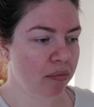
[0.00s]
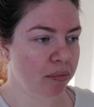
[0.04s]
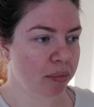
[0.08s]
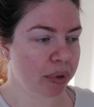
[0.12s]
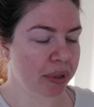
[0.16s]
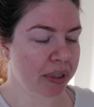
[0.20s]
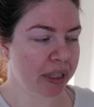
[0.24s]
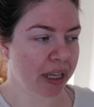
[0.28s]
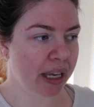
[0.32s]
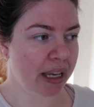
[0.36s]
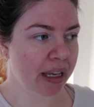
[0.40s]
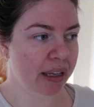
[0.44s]

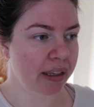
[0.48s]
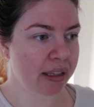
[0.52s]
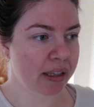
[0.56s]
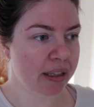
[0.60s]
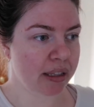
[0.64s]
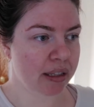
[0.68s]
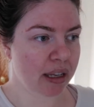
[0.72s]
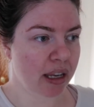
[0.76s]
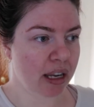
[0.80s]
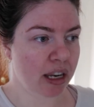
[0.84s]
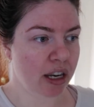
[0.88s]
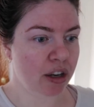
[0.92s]

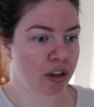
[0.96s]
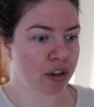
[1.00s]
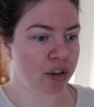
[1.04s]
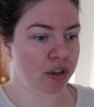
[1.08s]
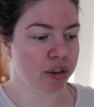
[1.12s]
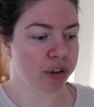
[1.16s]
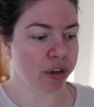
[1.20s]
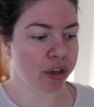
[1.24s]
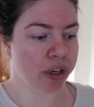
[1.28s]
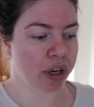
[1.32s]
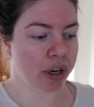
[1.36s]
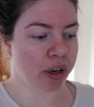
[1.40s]
place in
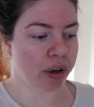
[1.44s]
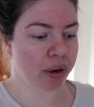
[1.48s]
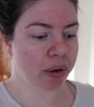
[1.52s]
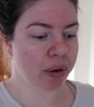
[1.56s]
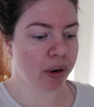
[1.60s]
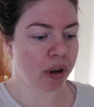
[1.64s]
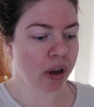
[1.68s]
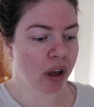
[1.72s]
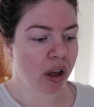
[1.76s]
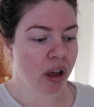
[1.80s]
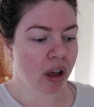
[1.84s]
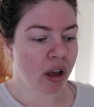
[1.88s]

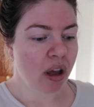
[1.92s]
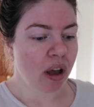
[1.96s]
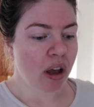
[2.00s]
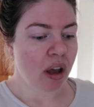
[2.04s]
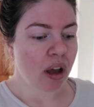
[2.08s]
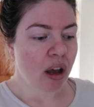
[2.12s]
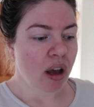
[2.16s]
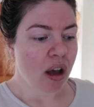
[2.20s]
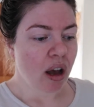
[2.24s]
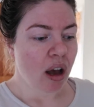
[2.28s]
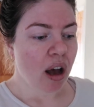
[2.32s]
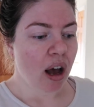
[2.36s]
Duro.
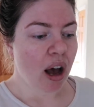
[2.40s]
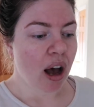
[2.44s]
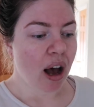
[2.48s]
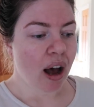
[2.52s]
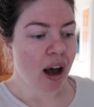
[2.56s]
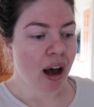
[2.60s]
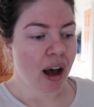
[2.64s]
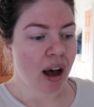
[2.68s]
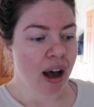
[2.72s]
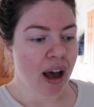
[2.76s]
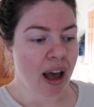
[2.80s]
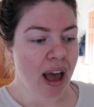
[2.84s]

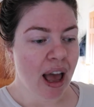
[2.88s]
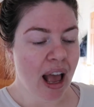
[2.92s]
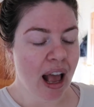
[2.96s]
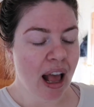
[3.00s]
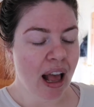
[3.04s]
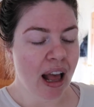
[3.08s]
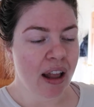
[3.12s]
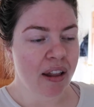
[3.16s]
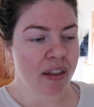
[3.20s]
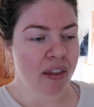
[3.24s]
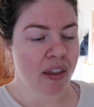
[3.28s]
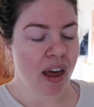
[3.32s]
Uh,
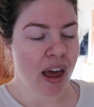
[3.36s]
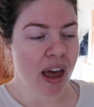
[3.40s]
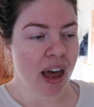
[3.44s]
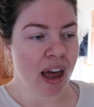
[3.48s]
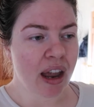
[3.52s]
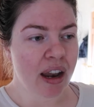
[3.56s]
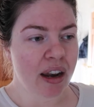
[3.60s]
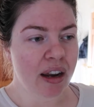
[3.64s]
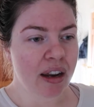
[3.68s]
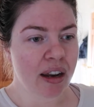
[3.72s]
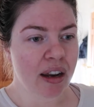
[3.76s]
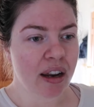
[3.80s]
and
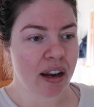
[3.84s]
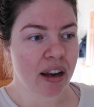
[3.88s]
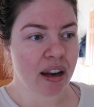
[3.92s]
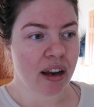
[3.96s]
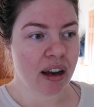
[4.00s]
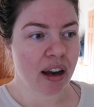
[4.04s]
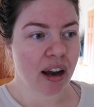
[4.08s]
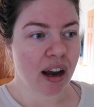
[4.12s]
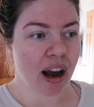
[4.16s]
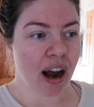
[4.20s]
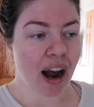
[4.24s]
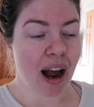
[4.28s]
then
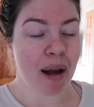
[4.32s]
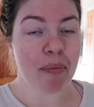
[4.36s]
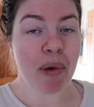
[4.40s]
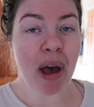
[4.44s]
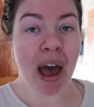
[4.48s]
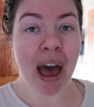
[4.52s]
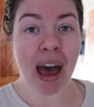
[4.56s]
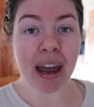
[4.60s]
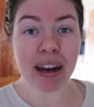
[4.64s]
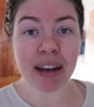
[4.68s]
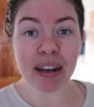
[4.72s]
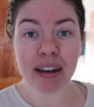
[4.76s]
I'm
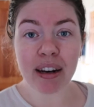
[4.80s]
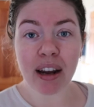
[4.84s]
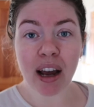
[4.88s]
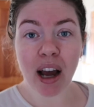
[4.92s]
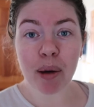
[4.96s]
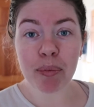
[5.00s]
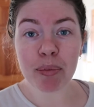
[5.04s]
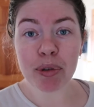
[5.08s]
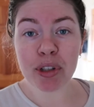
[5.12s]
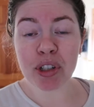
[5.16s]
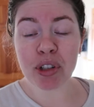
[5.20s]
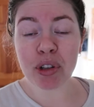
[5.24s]
headed
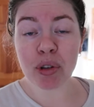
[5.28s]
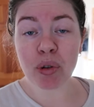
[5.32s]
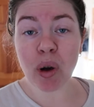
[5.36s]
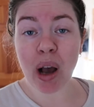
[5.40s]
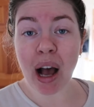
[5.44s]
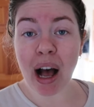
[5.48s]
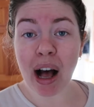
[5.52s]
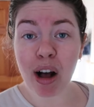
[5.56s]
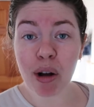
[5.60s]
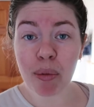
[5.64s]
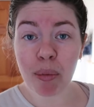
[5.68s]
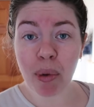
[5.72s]
up to
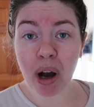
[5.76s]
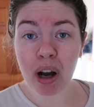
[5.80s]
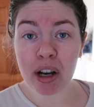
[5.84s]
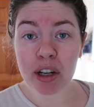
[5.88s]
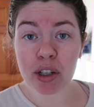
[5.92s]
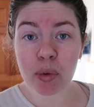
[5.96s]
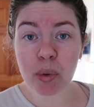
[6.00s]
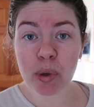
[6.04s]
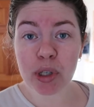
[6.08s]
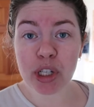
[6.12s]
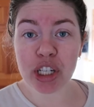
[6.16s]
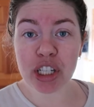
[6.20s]

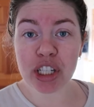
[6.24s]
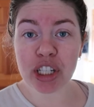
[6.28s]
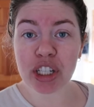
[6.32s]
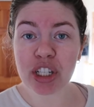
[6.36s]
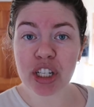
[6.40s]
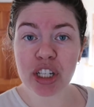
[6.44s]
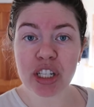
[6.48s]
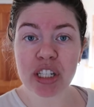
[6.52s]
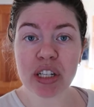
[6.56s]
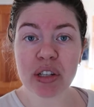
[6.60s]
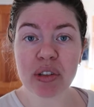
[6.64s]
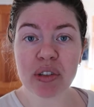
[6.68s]
Elmont, which is
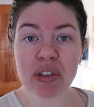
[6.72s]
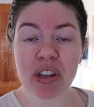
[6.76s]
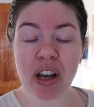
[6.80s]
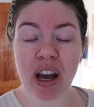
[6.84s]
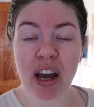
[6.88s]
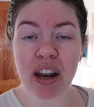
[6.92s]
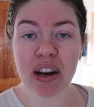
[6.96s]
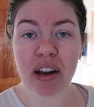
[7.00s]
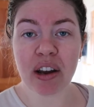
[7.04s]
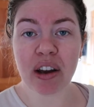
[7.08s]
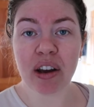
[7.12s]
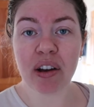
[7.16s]
just
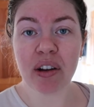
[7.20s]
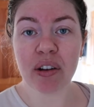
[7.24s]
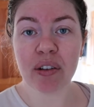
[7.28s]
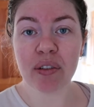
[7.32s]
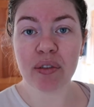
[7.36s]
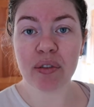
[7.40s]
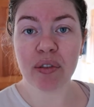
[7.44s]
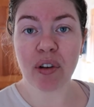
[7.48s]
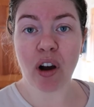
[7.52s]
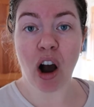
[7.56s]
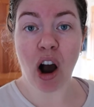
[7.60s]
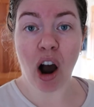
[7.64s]
outside
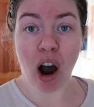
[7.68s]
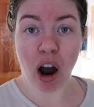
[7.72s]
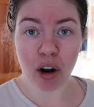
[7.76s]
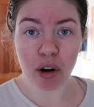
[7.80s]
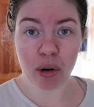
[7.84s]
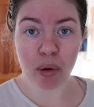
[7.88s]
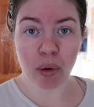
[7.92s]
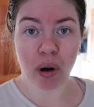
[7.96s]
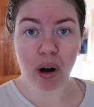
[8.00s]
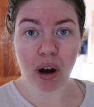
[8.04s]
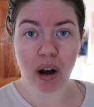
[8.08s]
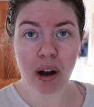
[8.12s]
of
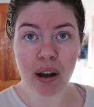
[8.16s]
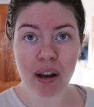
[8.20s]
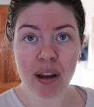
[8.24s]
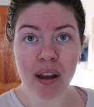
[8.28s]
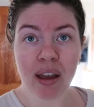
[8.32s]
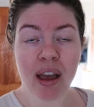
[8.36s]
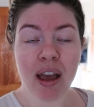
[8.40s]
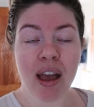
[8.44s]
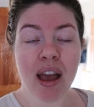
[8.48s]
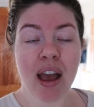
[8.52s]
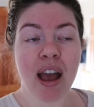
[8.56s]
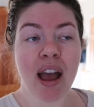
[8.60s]
Ottawa.
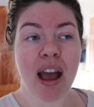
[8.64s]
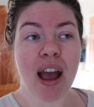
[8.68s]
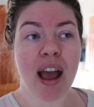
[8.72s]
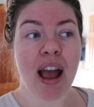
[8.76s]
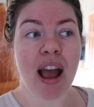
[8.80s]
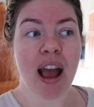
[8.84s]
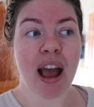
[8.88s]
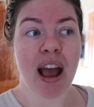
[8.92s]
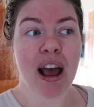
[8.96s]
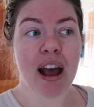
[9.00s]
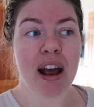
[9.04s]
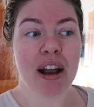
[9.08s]

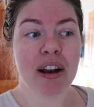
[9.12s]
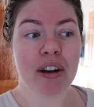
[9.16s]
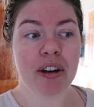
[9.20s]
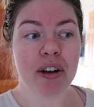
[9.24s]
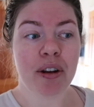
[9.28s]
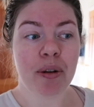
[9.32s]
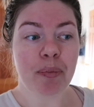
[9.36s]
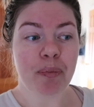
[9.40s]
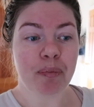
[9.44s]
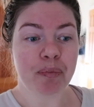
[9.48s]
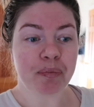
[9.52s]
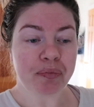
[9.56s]

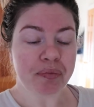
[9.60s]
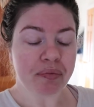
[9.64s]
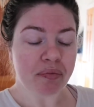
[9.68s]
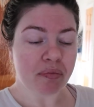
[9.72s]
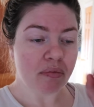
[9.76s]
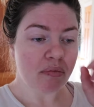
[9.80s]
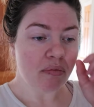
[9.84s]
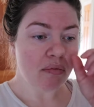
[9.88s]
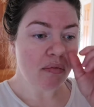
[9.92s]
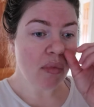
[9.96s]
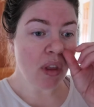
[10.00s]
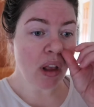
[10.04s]
And
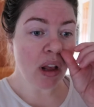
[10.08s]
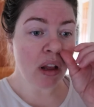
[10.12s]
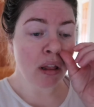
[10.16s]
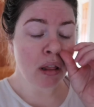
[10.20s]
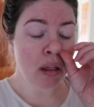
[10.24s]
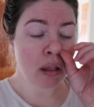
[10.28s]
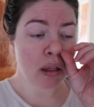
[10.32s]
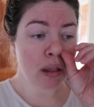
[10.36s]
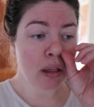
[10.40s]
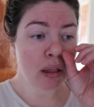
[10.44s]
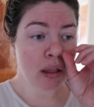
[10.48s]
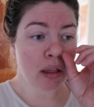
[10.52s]

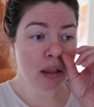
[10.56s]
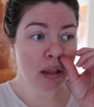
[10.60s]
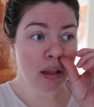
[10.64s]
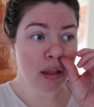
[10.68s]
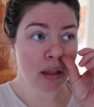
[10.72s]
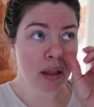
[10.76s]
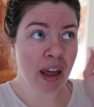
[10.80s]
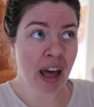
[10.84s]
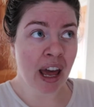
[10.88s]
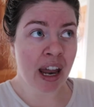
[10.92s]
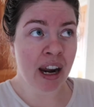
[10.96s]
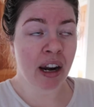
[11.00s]

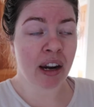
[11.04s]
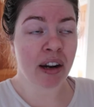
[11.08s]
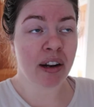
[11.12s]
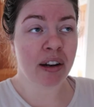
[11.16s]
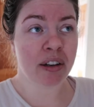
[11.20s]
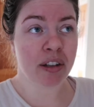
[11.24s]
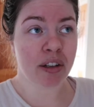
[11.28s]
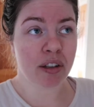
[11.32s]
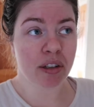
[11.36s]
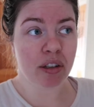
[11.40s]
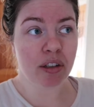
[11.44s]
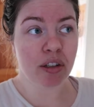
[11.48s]

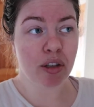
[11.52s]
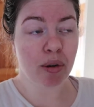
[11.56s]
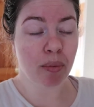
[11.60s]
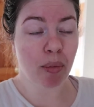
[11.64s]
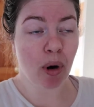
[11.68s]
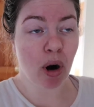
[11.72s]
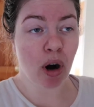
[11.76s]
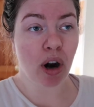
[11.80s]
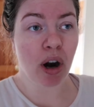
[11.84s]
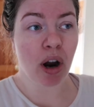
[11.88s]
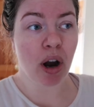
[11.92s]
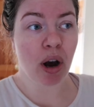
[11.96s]
then
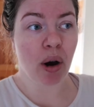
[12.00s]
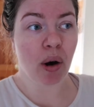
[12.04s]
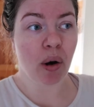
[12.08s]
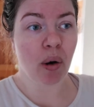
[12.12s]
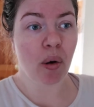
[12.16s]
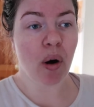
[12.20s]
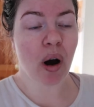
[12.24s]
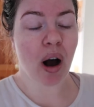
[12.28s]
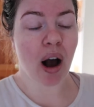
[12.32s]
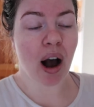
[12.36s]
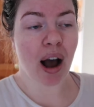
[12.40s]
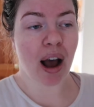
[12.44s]

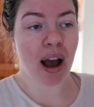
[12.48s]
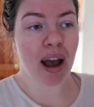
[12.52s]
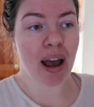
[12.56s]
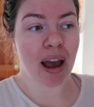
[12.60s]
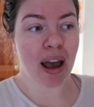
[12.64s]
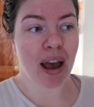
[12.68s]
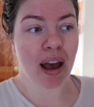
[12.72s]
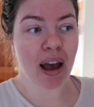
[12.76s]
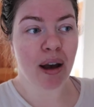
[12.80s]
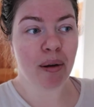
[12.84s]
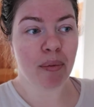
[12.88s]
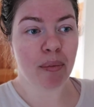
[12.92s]
tomorrow I
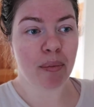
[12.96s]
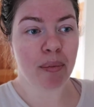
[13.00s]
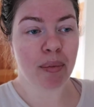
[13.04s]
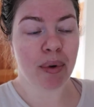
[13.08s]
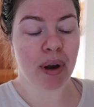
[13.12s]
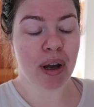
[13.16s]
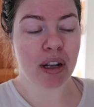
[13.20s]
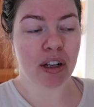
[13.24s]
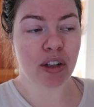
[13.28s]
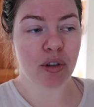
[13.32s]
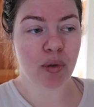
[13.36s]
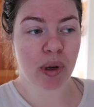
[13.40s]

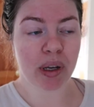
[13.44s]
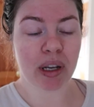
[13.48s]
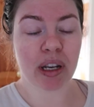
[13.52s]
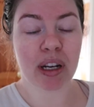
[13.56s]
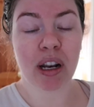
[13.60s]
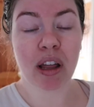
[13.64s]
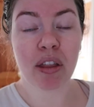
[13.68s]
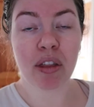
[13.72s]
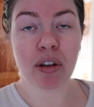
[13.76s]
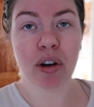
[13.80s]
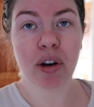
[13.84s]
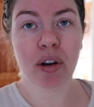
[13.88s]
am doing
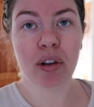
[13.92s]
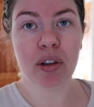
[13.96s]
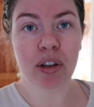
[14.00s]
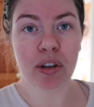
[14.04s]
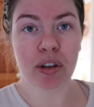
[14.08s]
another